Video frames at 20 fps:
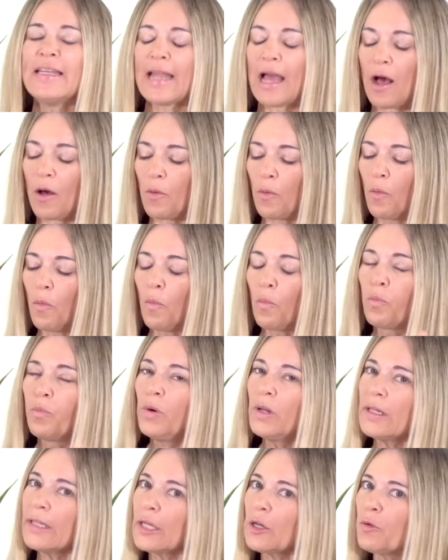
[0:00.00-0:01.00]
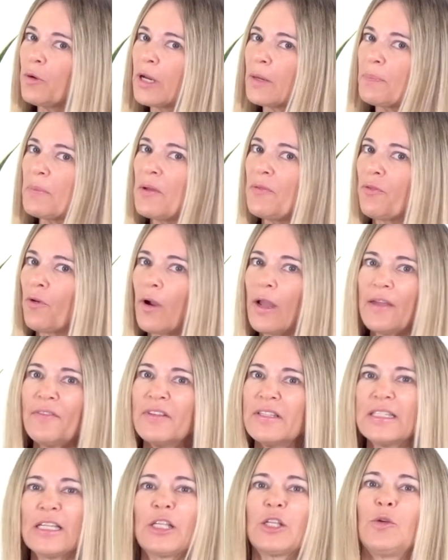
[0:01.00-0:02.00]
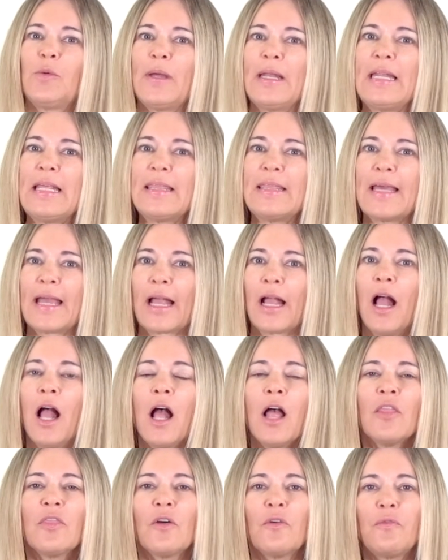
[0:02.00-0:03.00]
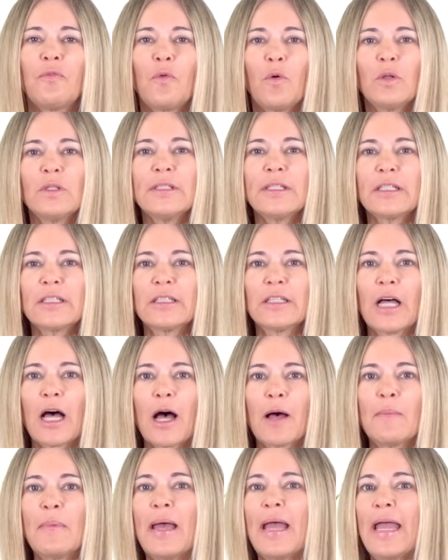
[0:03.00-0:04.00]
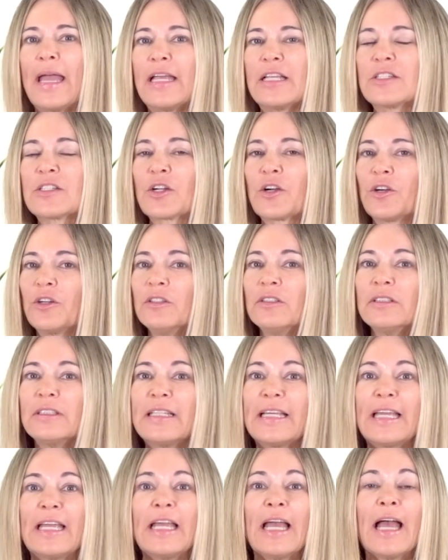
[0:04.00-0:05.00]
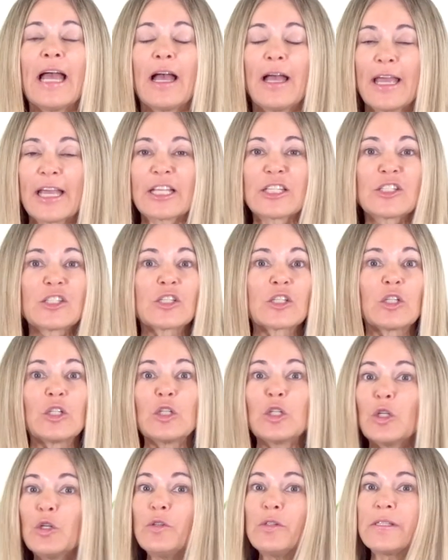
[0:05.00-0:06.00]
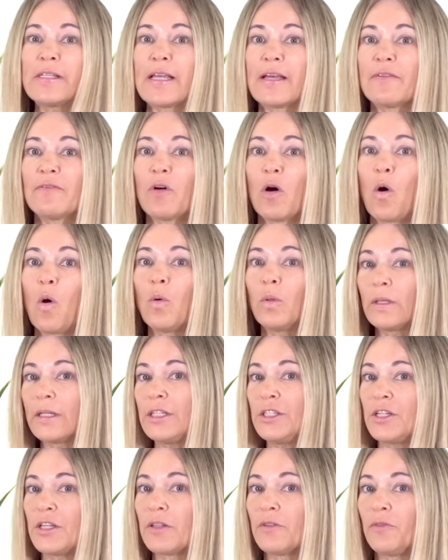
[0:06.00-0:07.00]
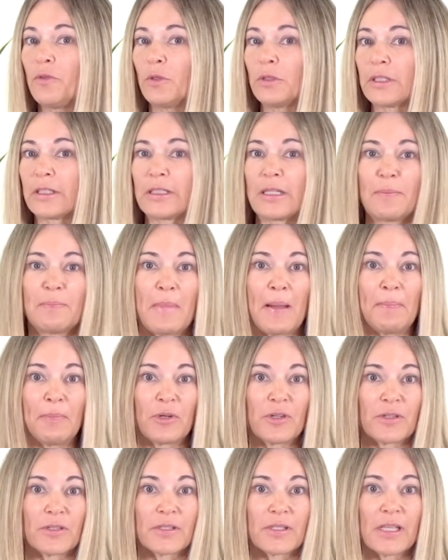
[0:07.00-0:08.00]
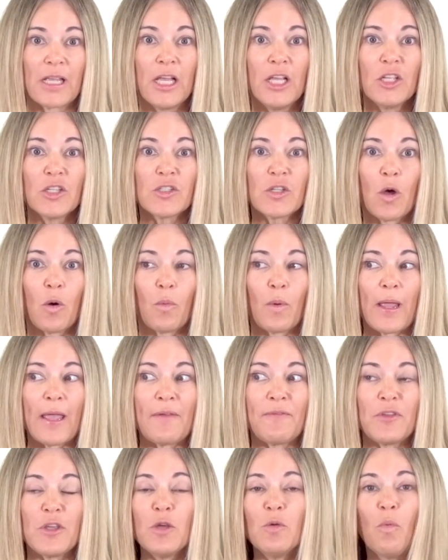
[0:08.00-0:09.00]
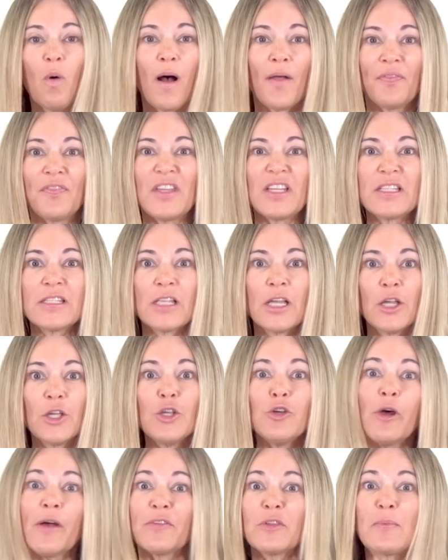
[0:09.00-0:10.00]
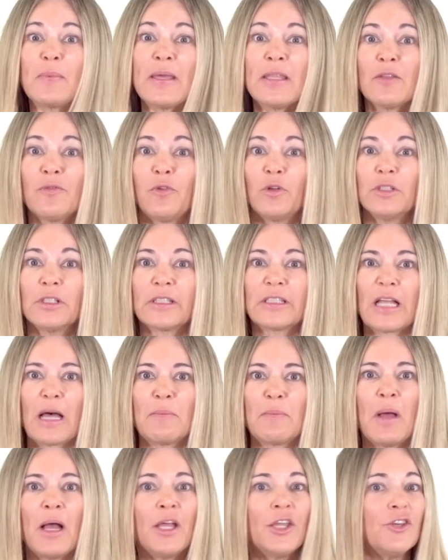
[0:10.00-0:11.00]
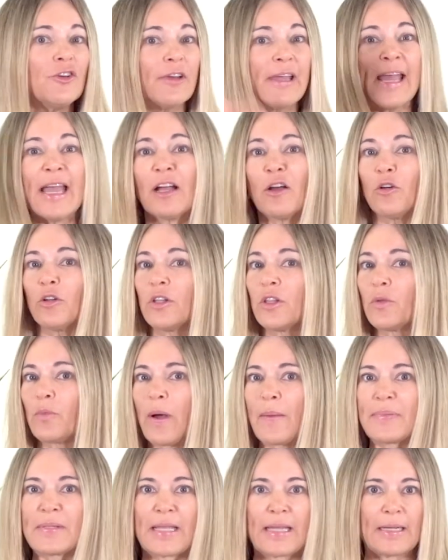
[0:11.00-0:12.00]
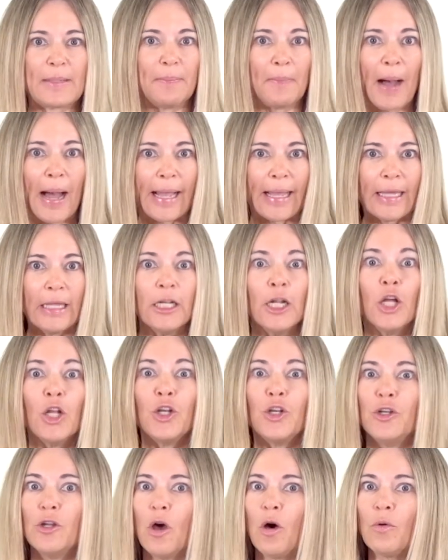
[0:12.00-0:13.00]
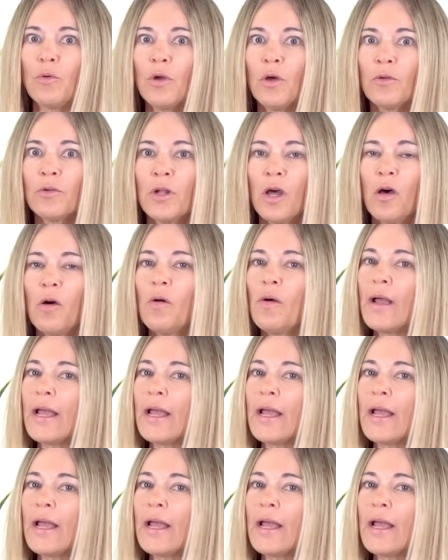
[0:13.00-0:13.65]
Now, really quick before I even tell you anything, the Fold It Club is currently exclusive only to the Fold It Club members. So if you want this, you have to be in the Fold It Club. You can't go to the website and buy it. No, no, no.